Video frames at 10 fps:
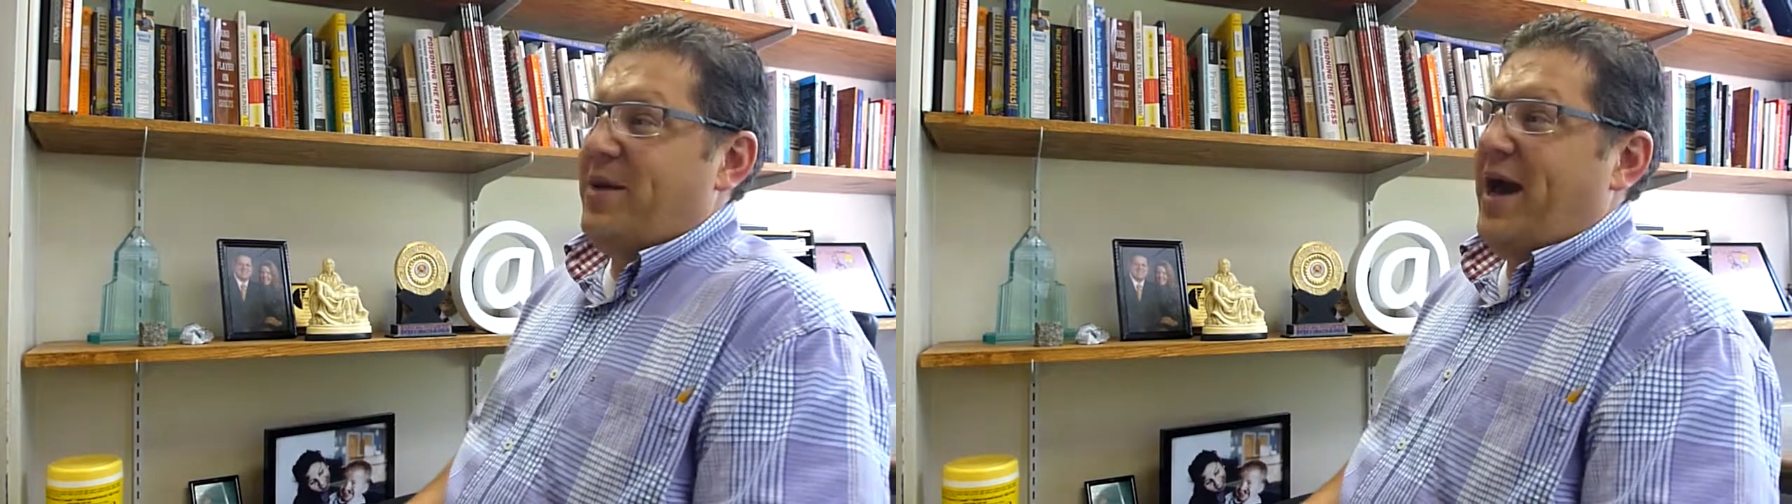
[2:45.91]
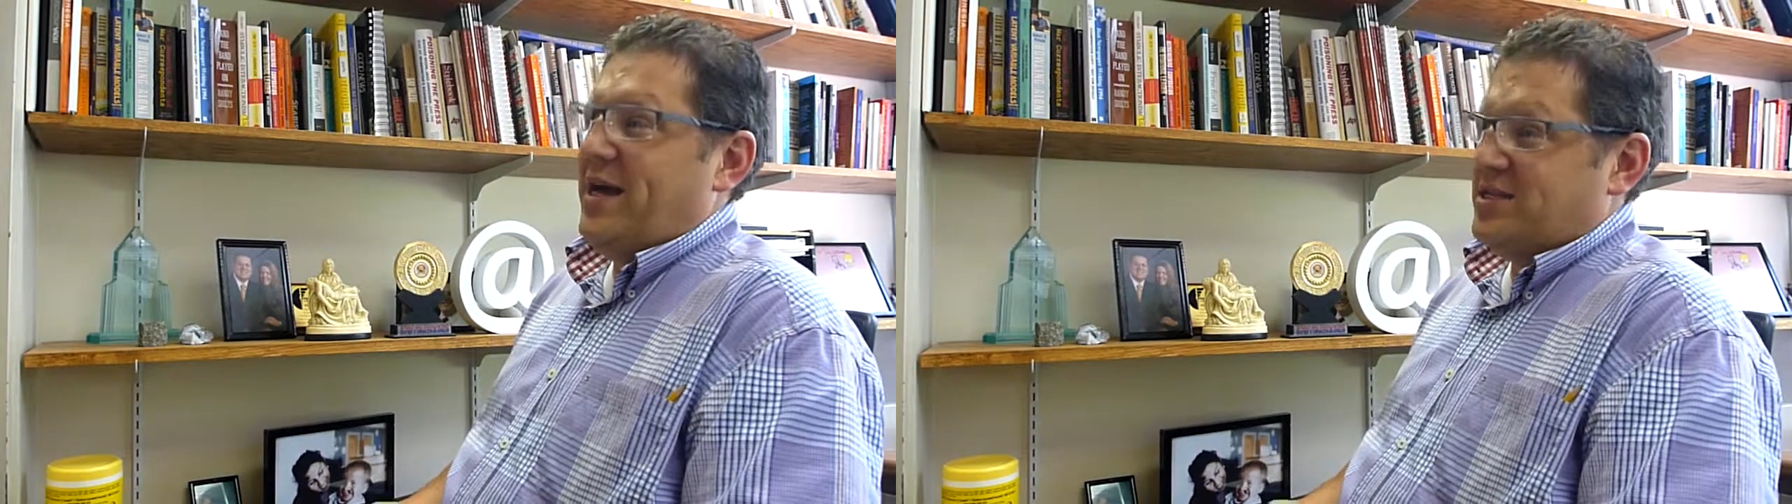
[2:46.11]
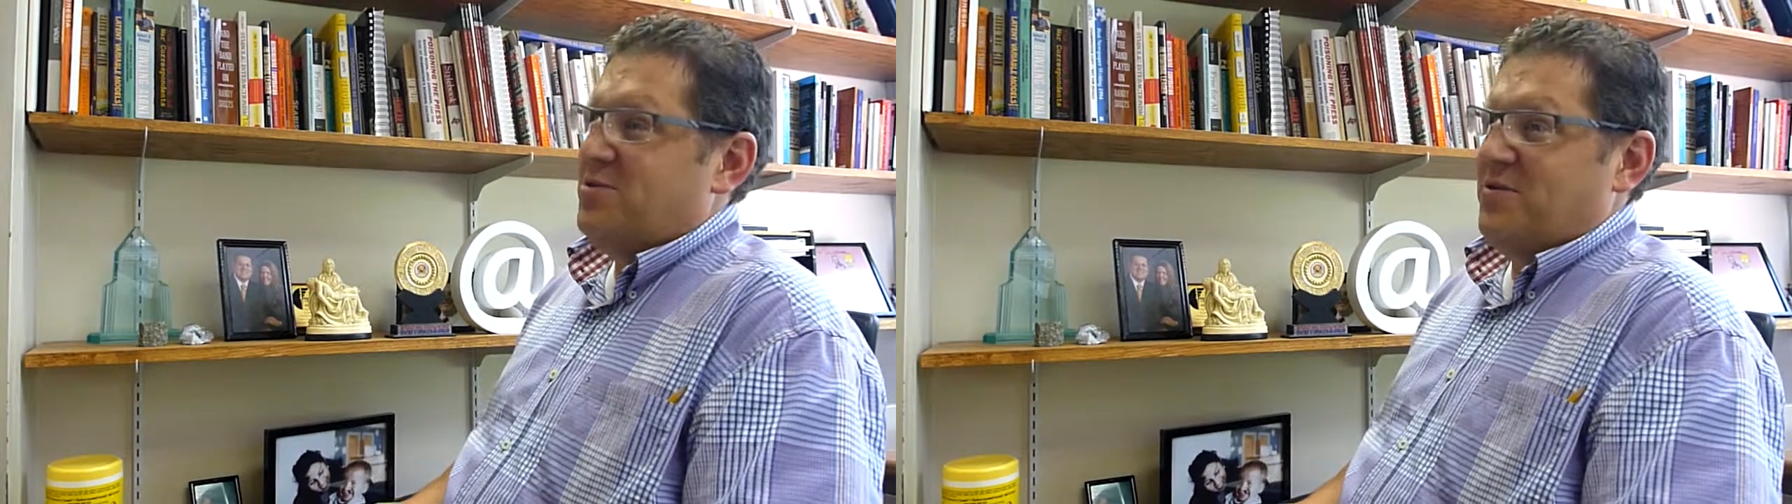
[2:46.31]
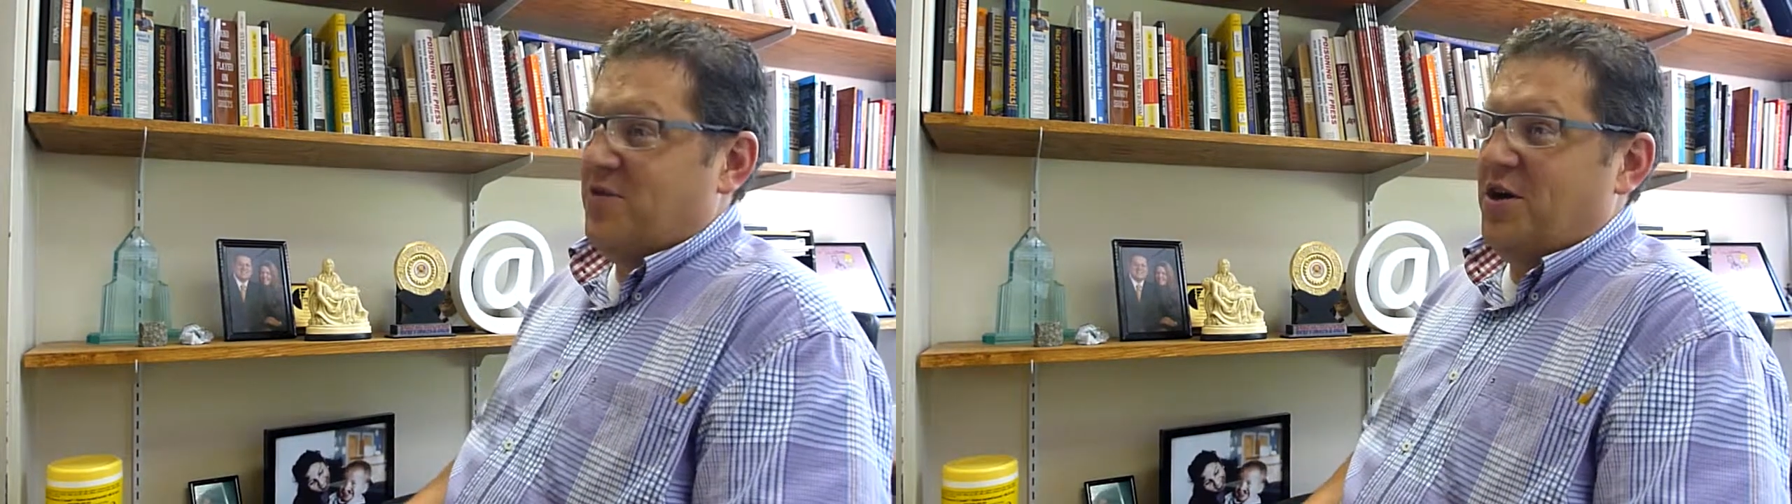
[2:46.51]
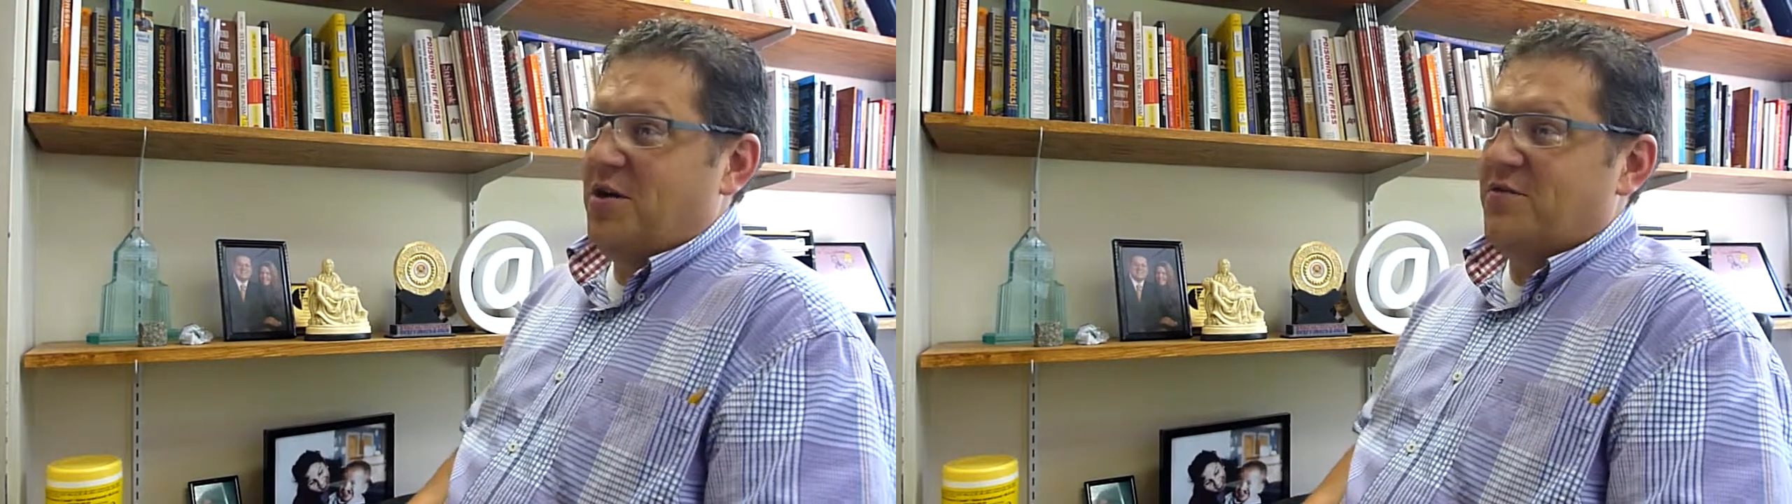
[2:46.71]
has to
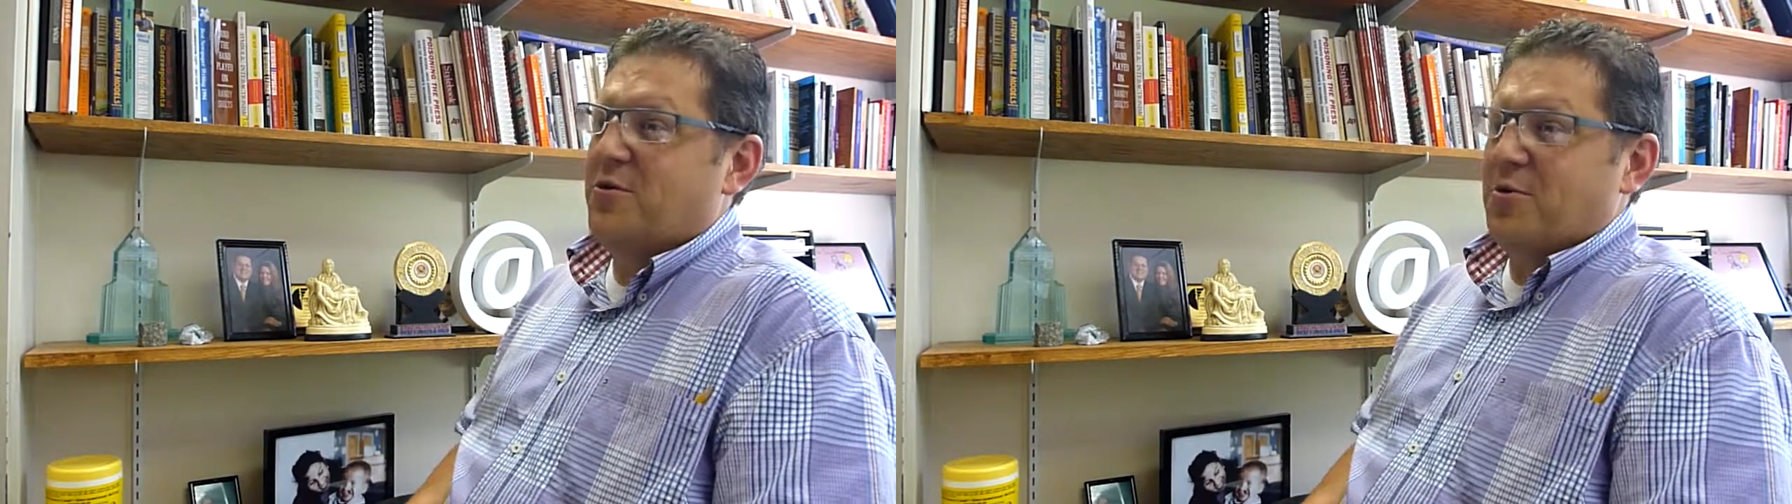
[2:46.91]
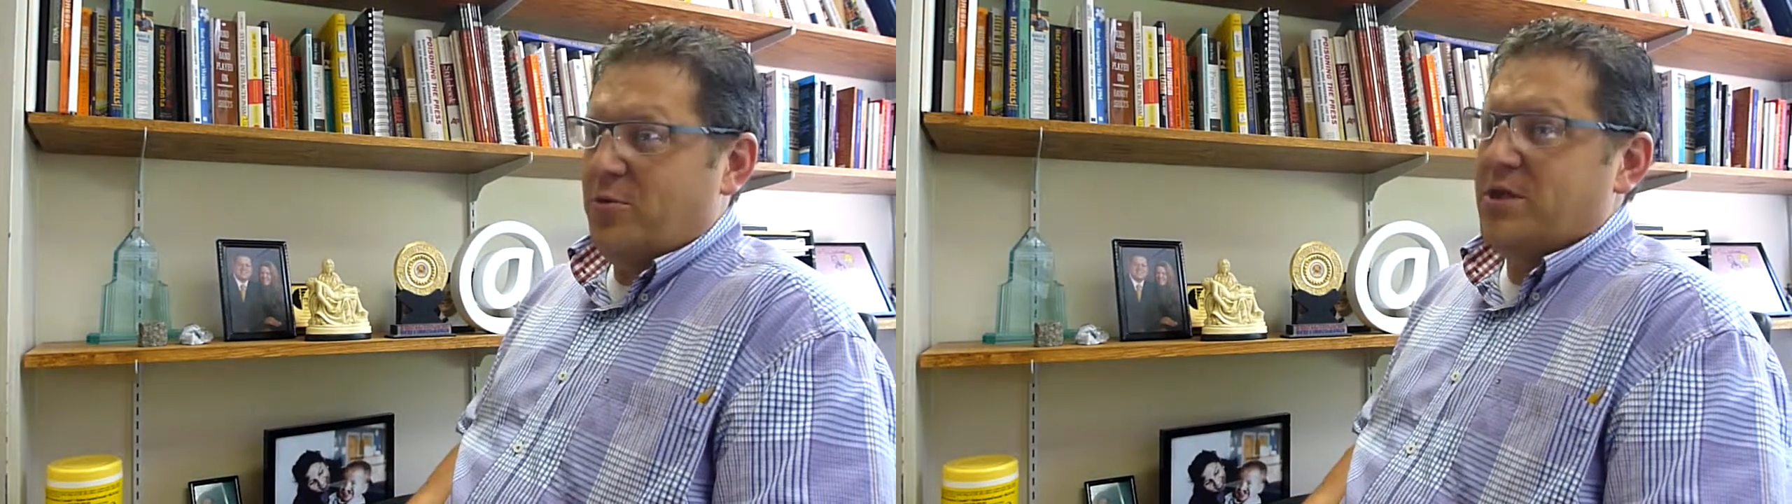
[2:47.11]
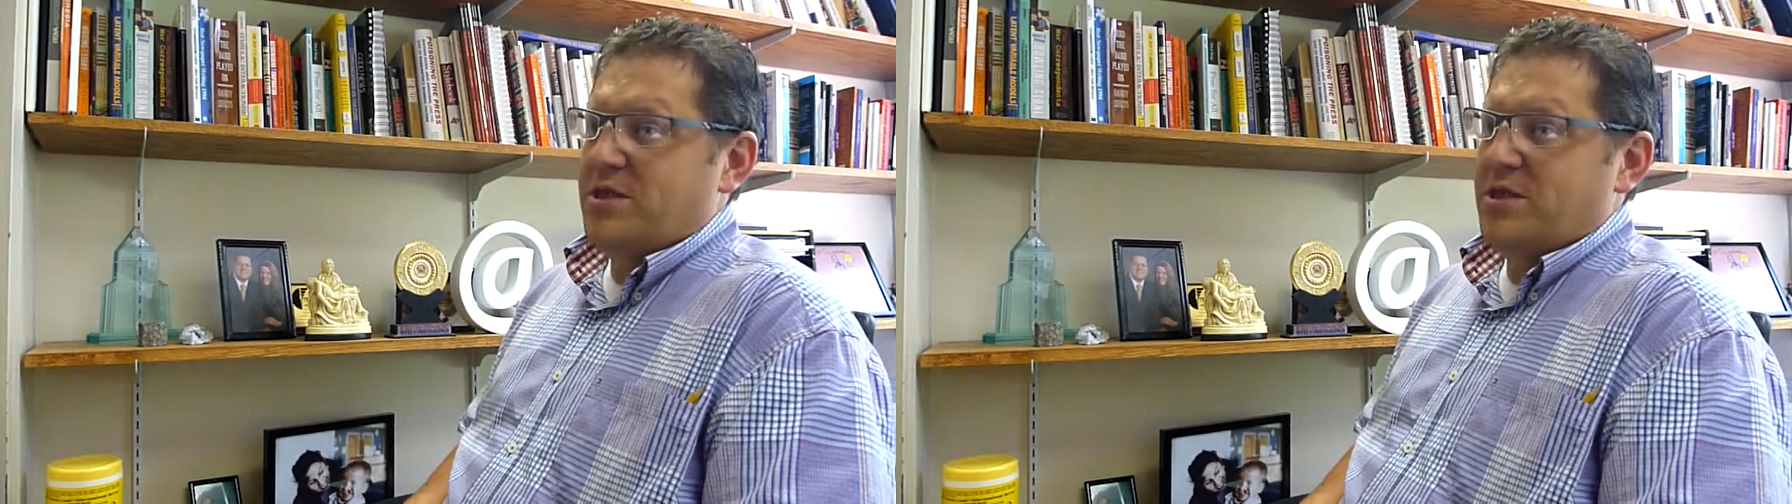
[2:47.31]
evolve or it will